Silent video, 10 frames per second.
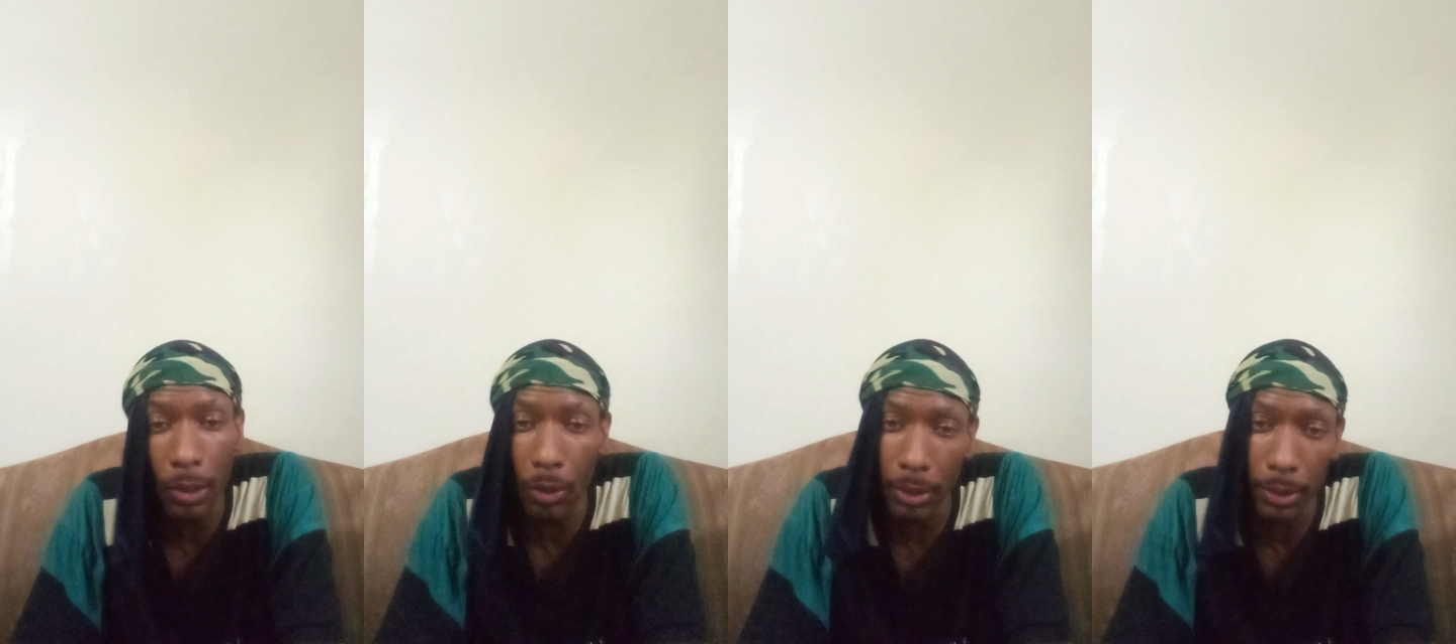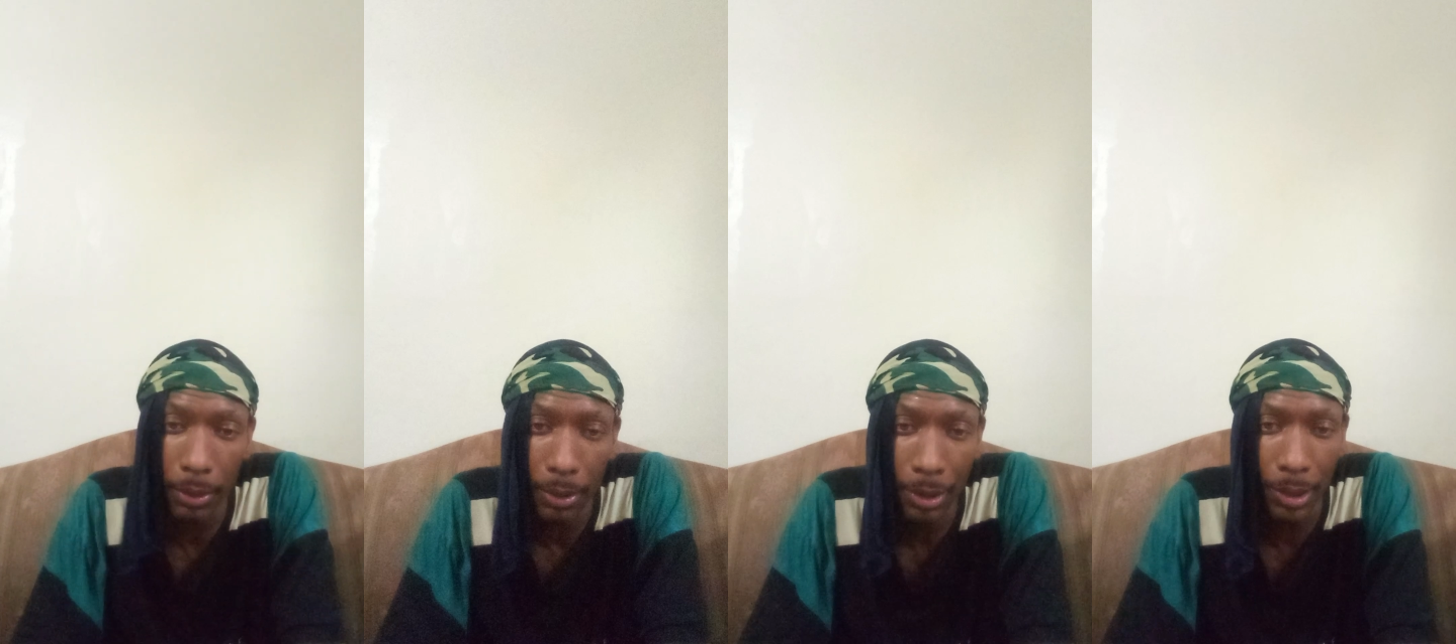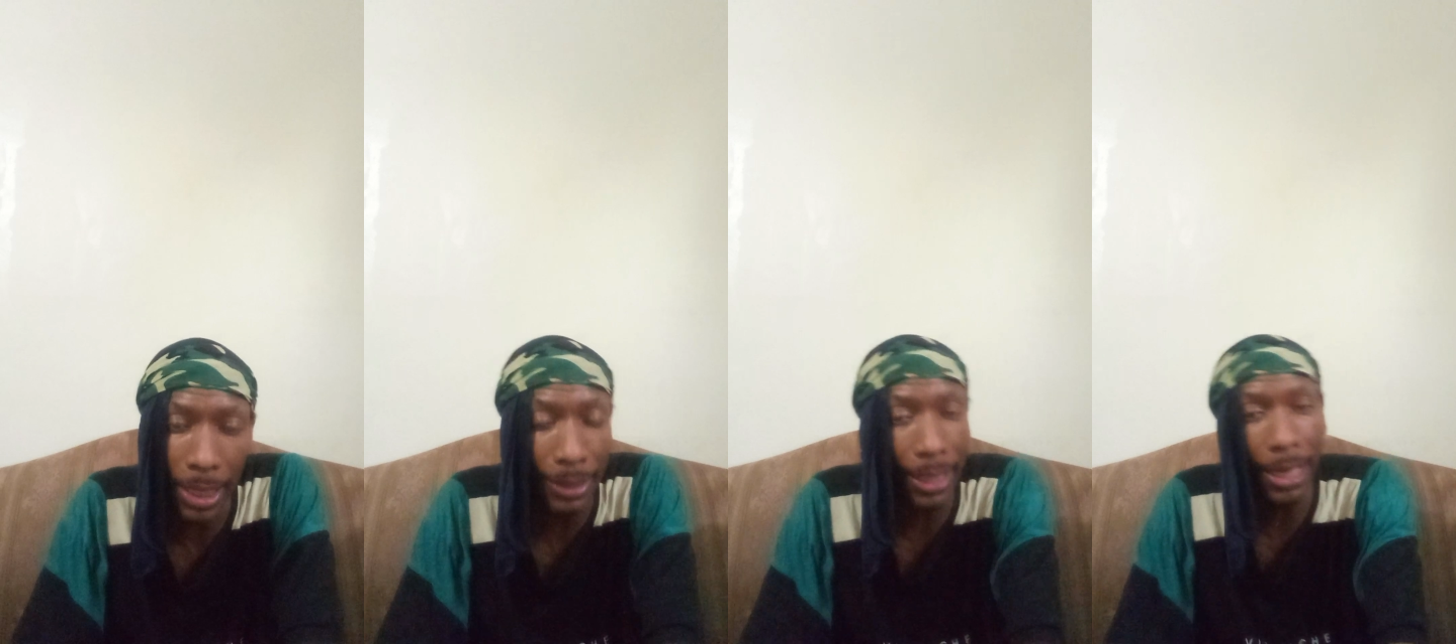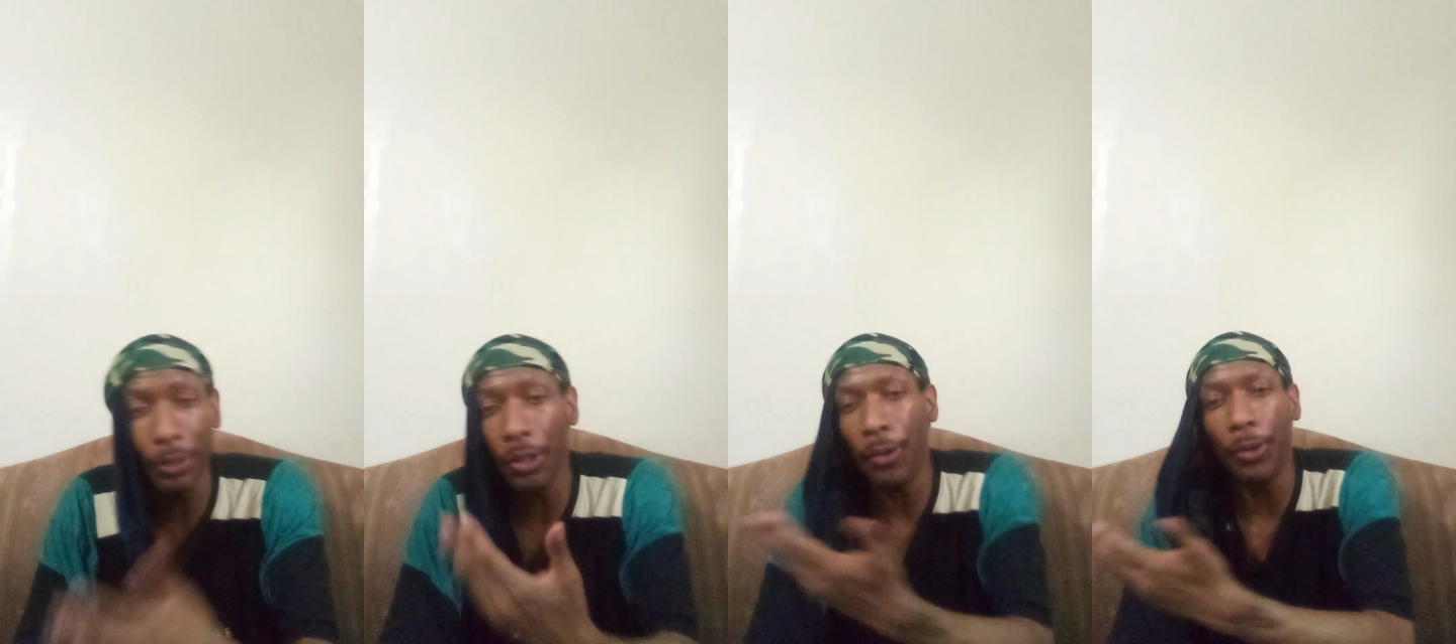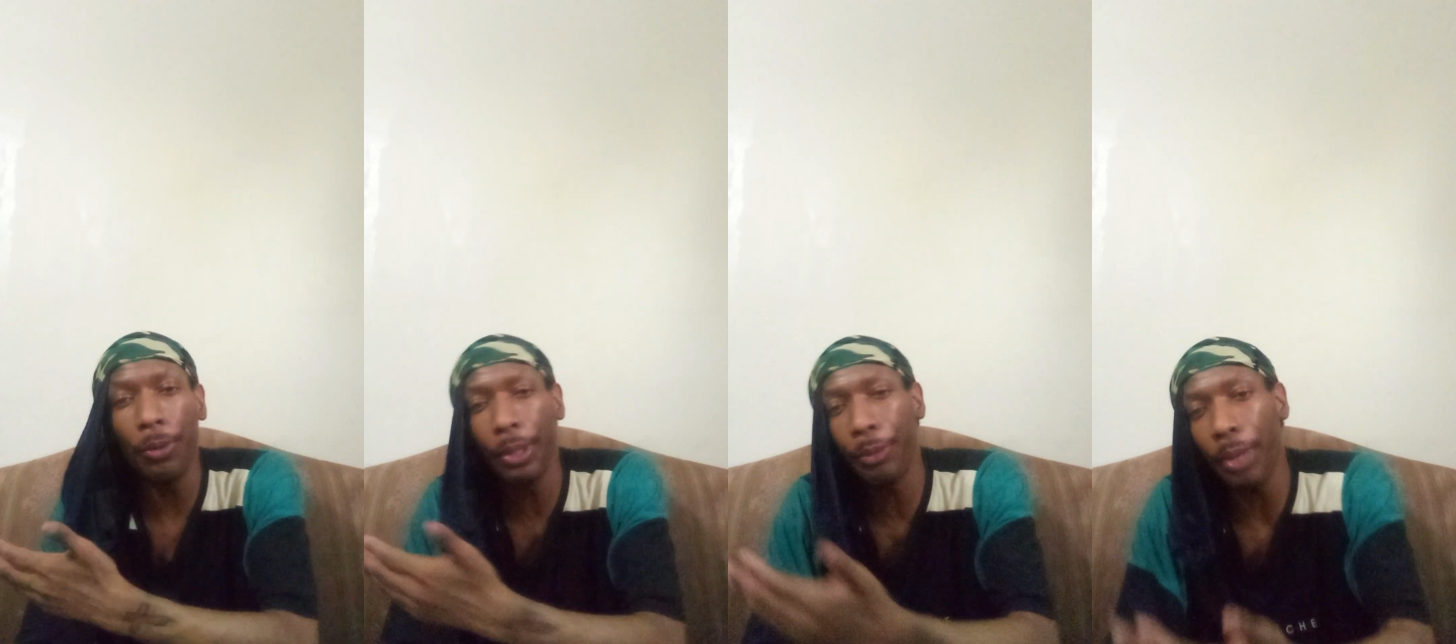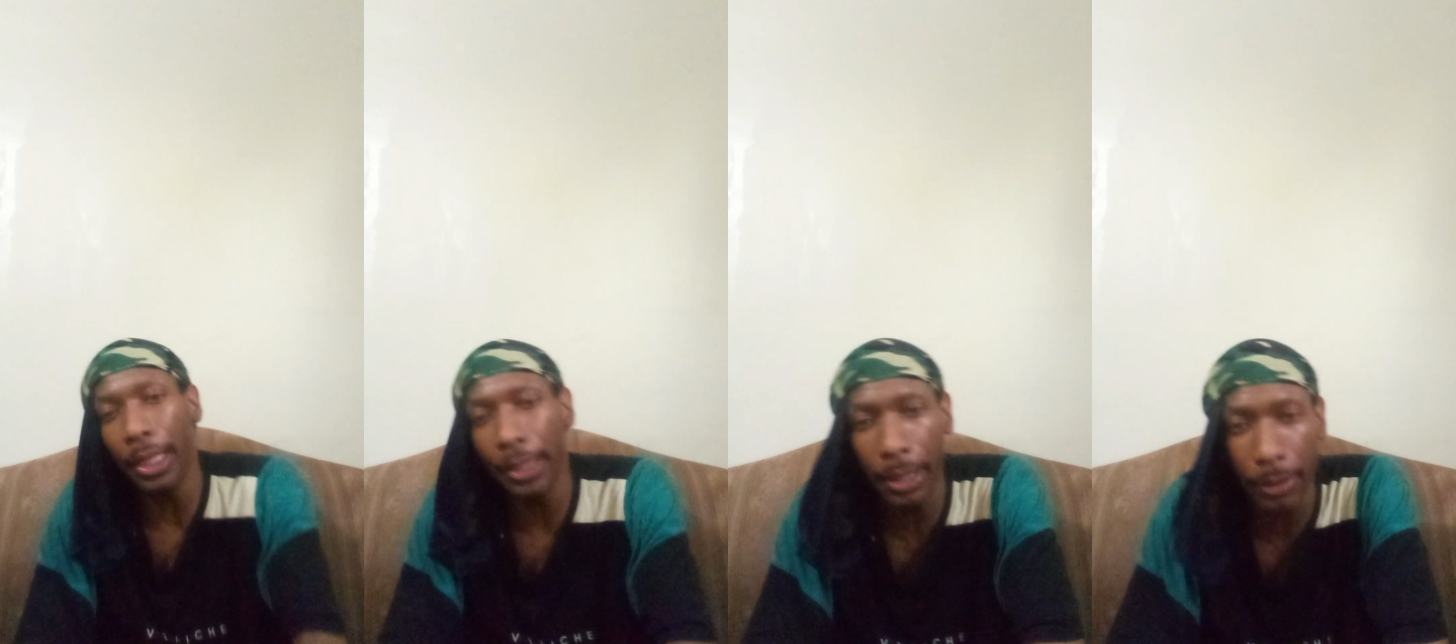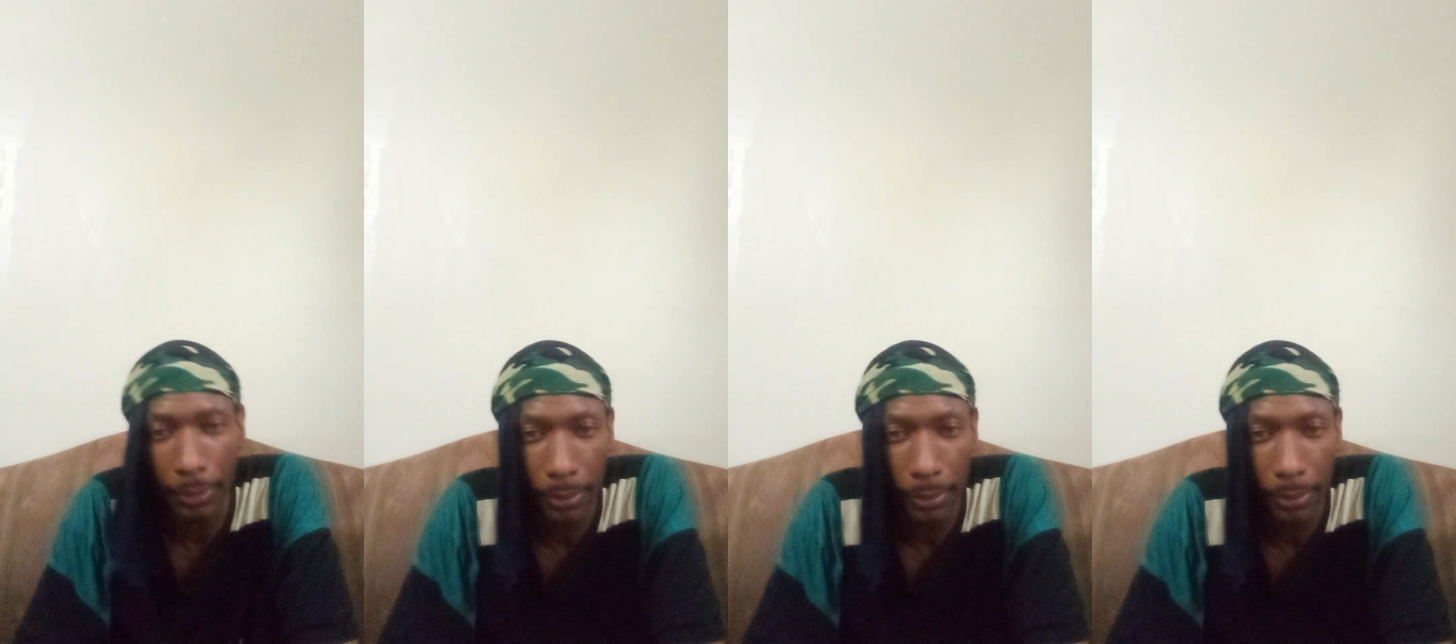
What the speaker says: lost. Like they out in the hallway right now.